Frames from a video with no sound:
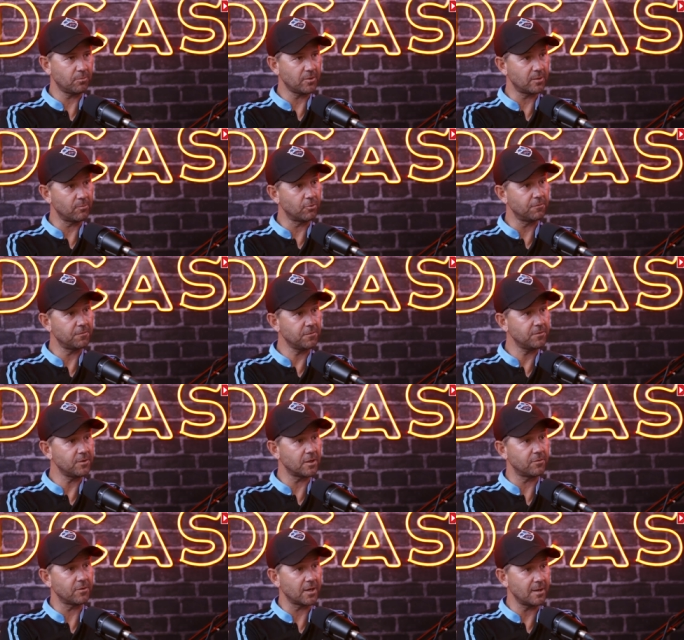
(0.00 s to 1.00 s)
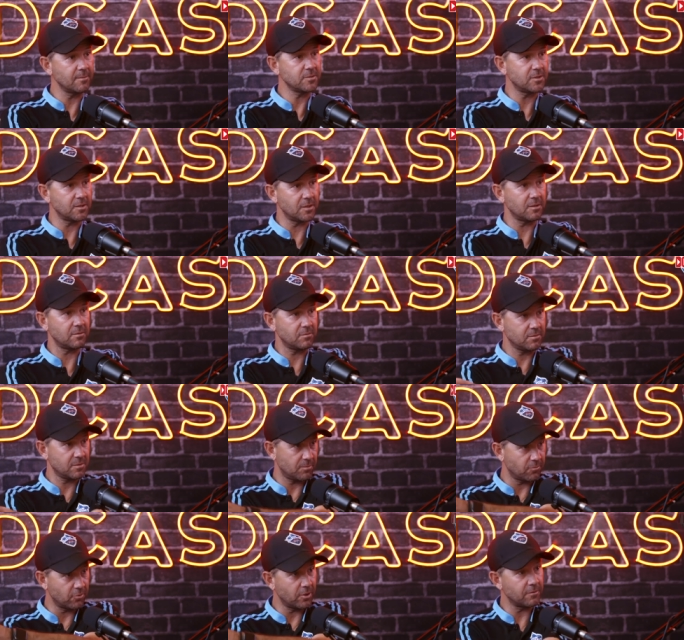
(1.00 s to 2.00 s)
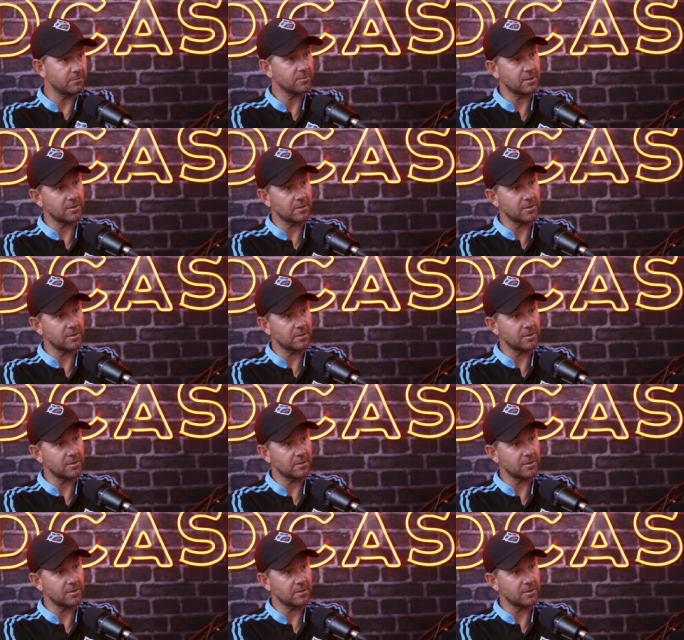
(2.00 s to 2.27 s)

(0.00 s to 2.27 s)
to play more 50 over games to get them right,